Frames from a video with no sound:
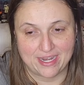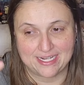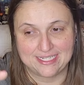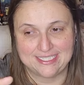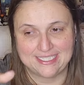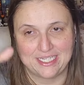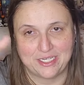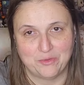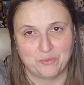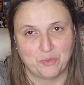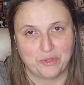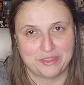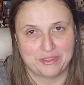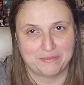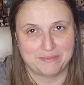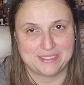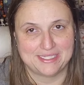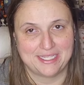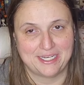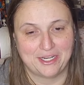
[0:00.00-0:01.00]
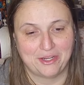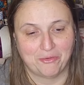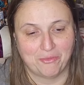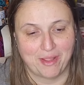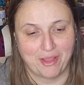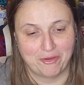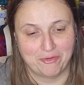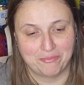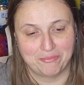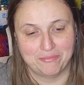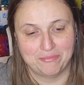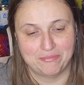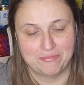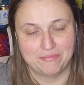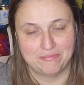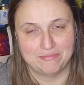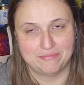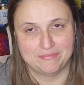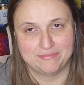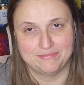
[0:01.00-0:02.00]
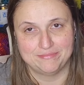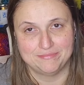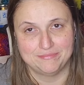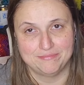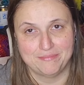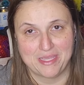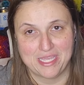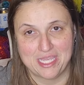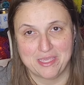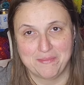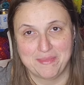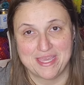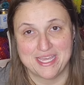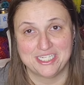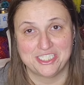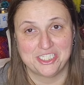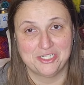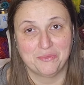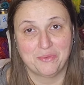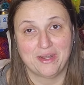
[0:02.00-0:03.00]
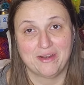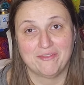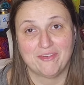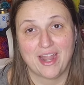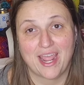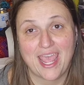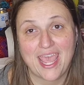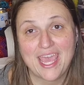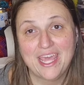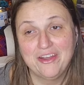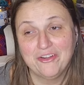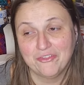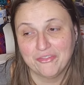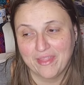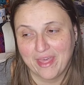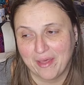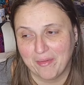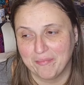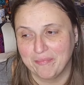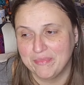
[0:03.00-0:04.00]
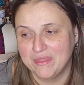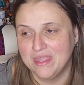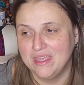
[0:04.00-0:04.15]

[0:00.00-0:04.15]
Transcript: And I didn't want them sitting around making me itchy whenever I handled them.